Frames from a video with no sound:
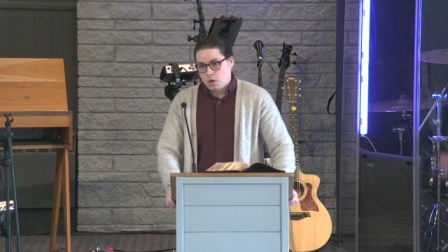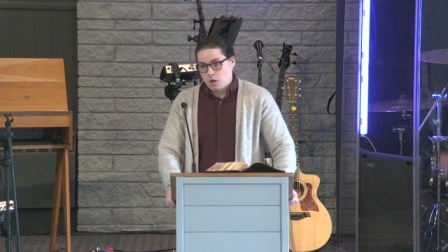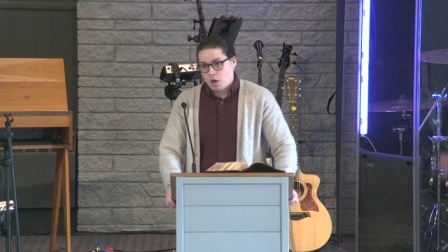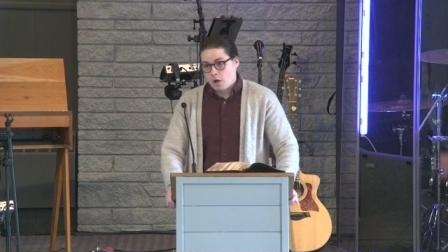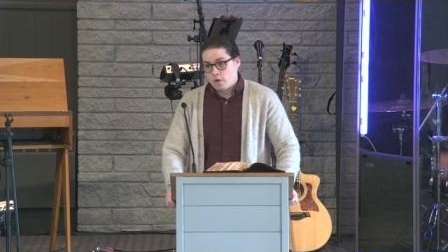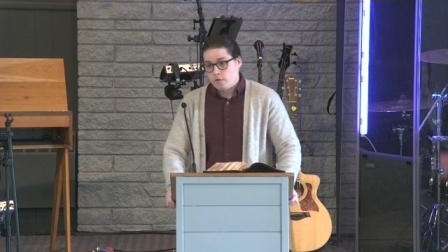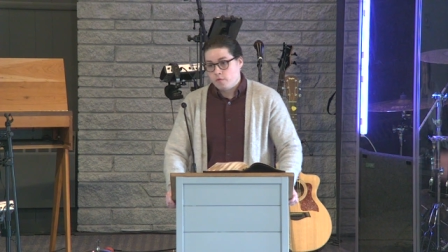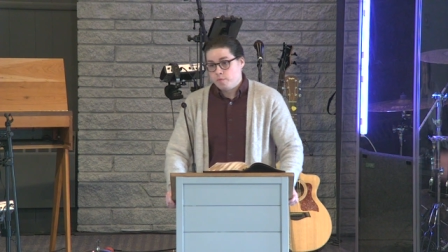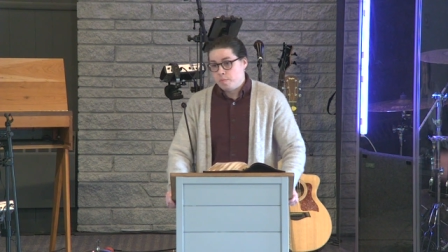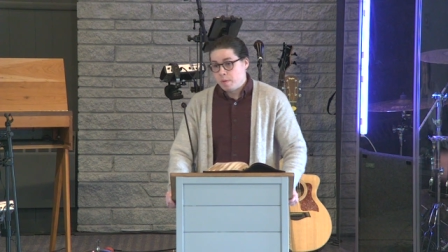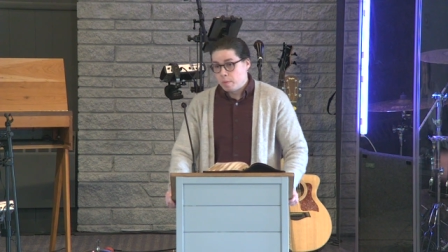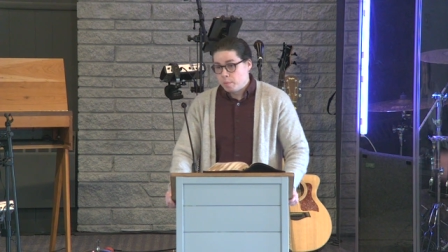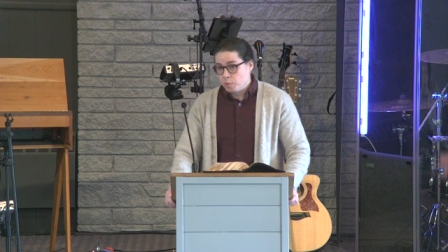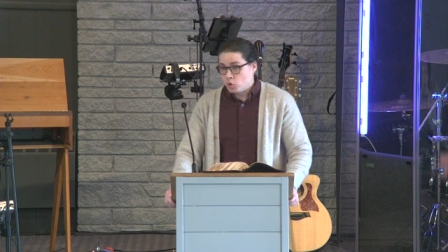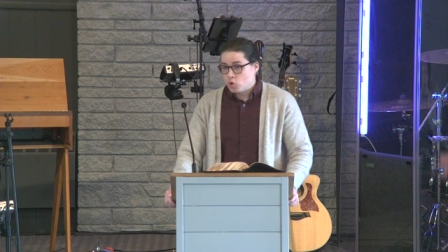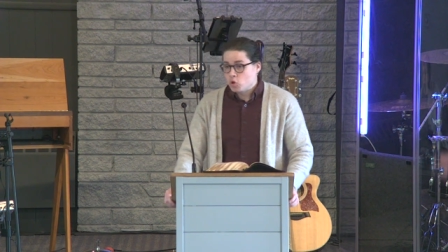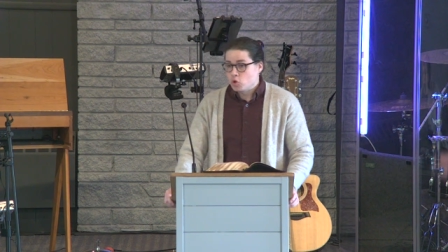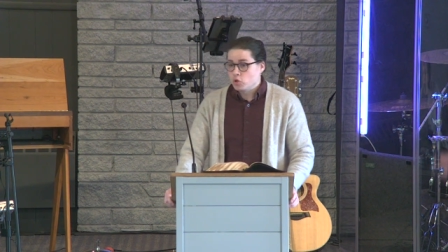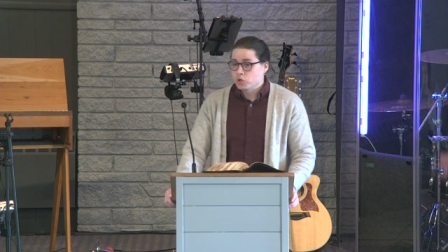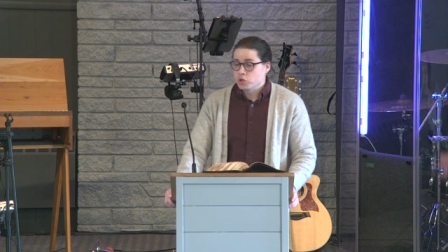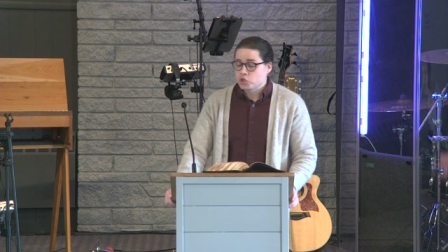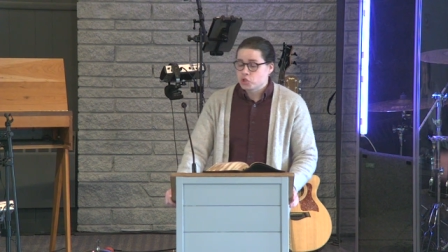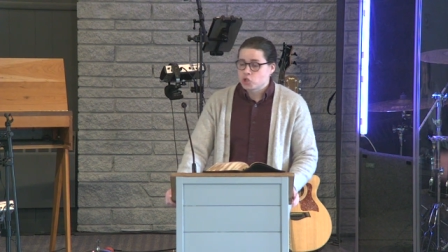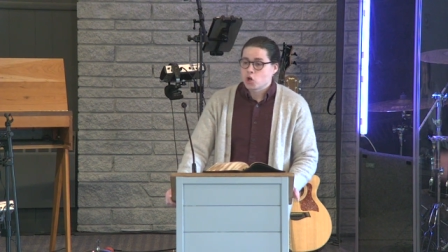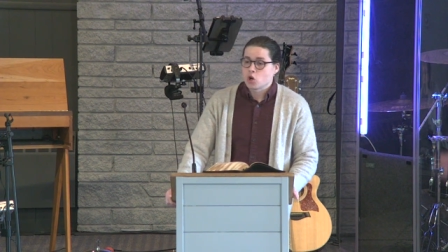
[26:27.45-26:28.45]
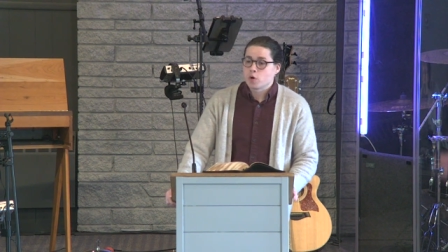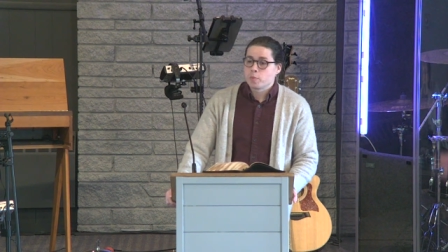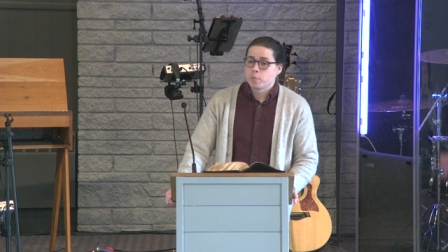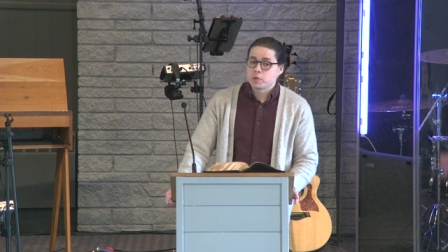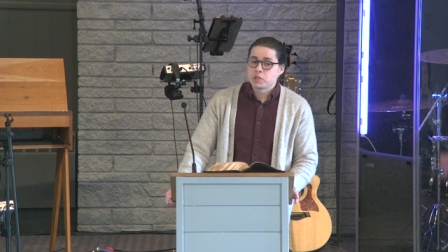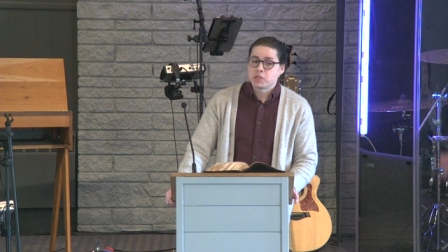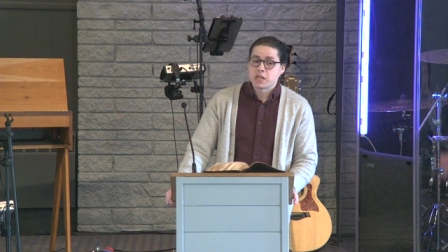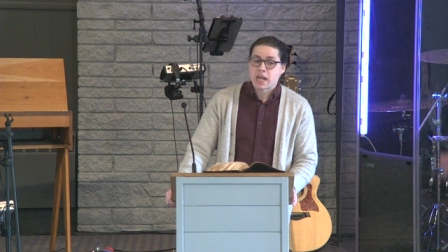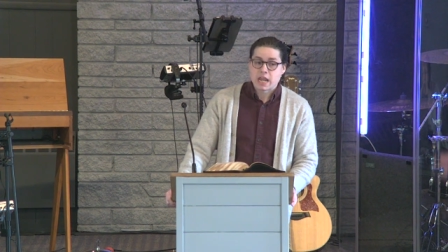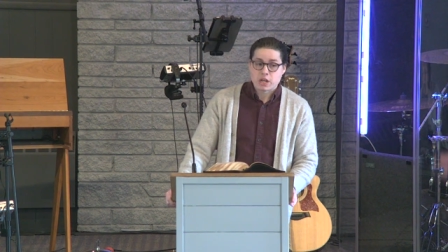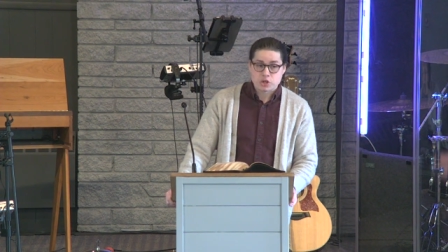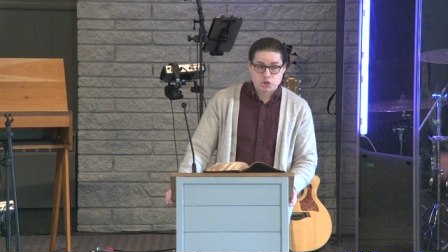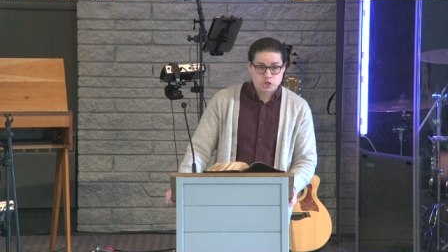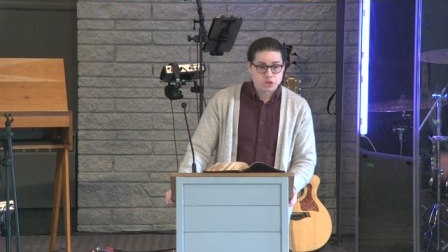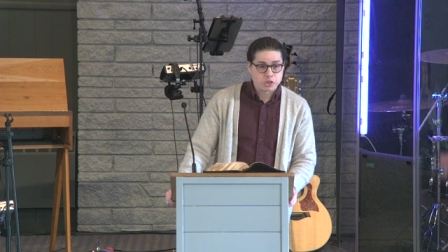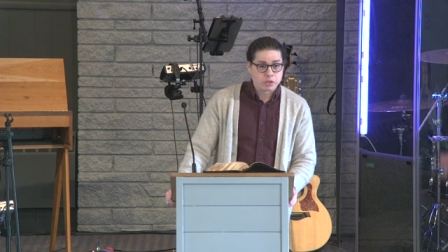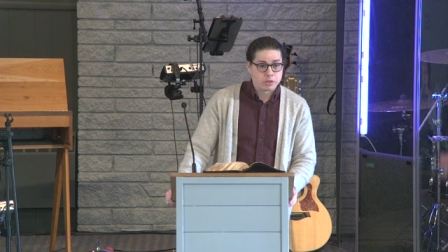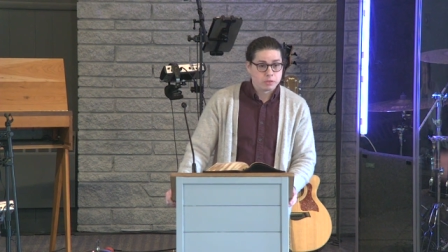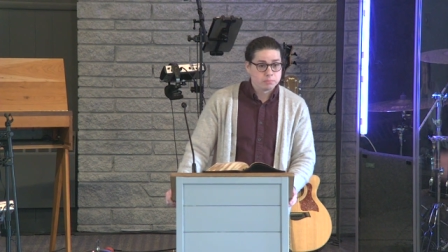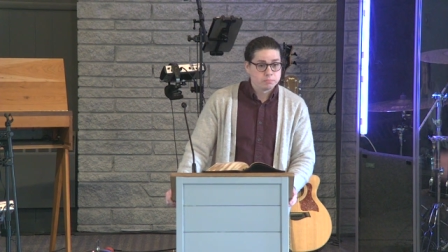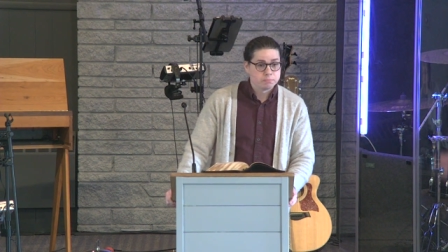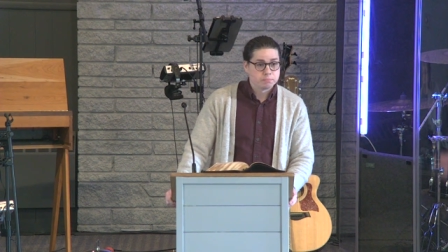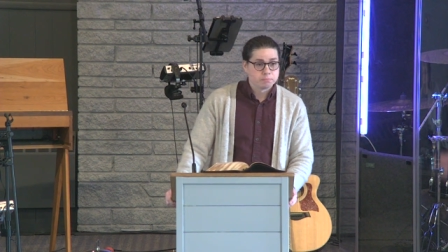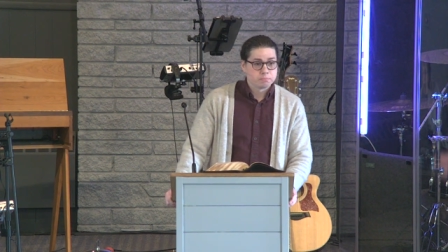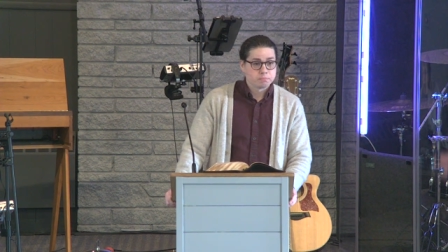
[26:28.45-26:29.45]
of biblical interpretation,